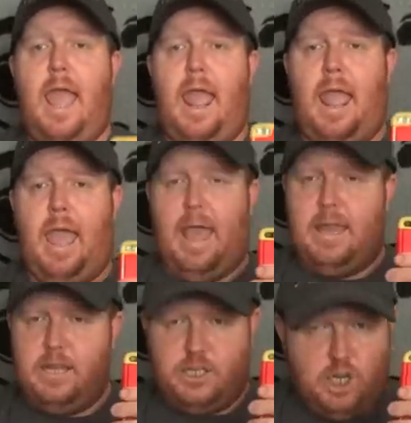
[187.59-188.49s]

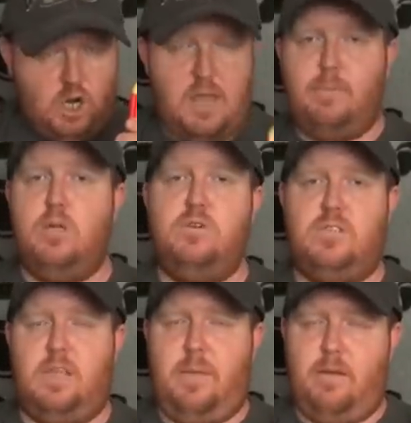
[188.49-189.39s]
and turn him loose
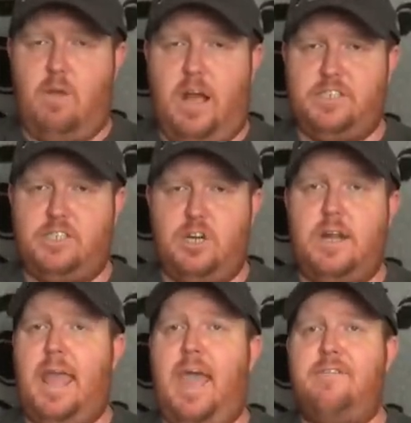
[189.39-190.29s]
on the main roster
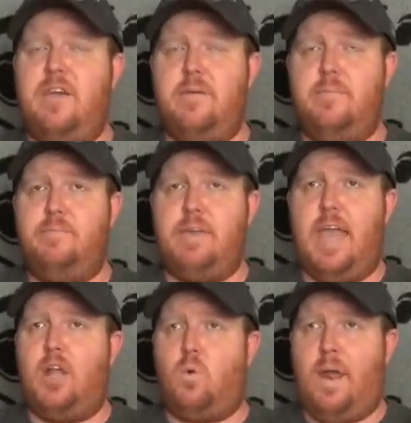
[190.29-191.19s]
and have him be
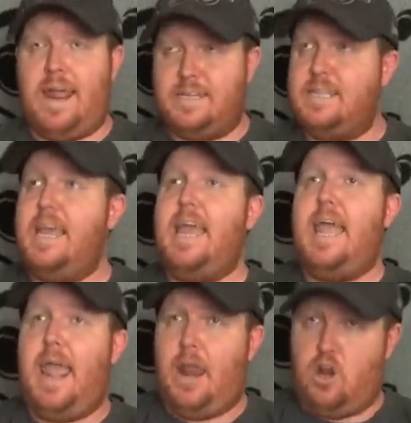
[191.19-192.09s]
a great
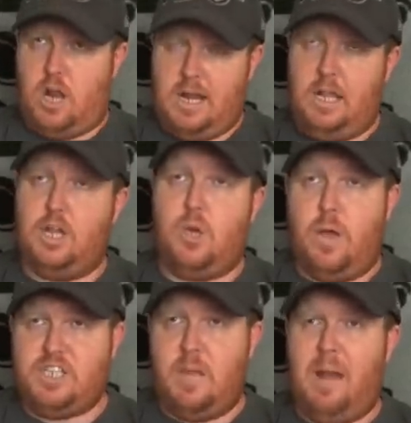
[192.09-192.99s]
Intercontinental
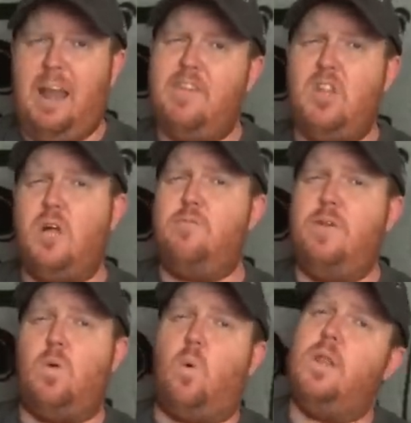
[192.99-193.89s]
U.S. champion. I don't think he'll ever
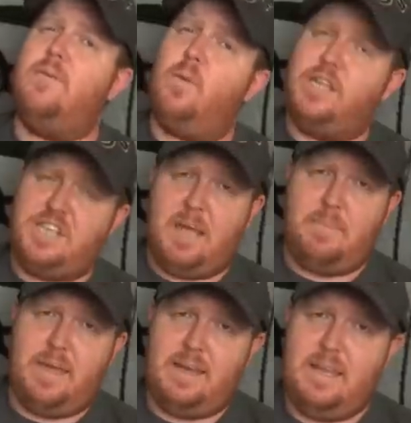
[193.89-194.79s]
be the World Heavyweight
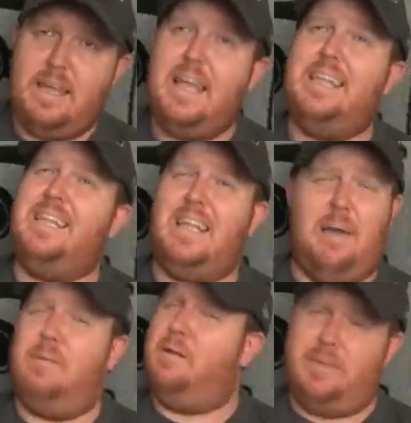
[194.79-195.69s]
Champion.
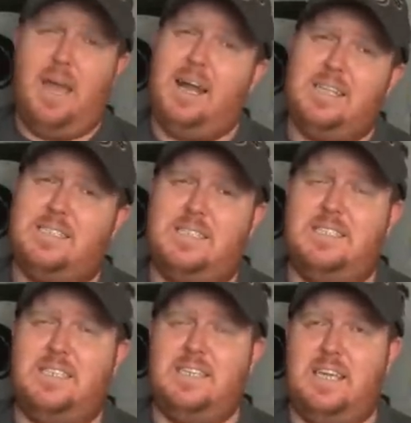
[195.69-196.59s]
I'm going to be honest,
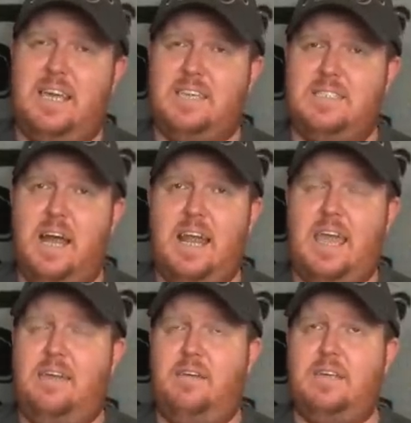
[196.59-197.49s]
because he's not
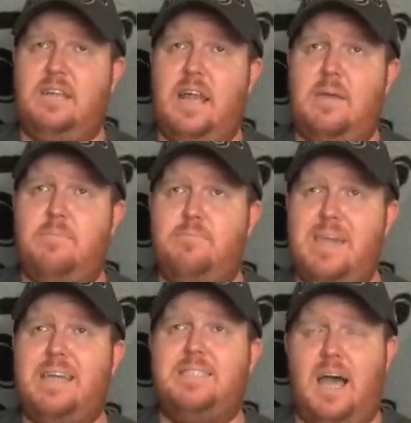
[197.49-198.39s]
a
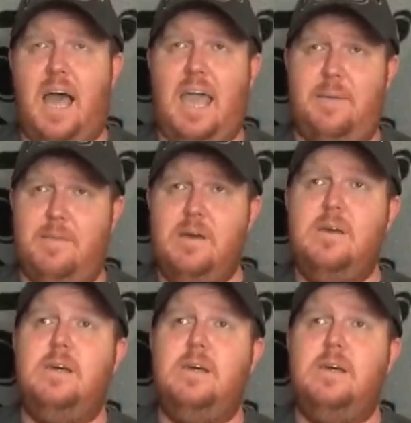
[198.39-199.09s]
big-time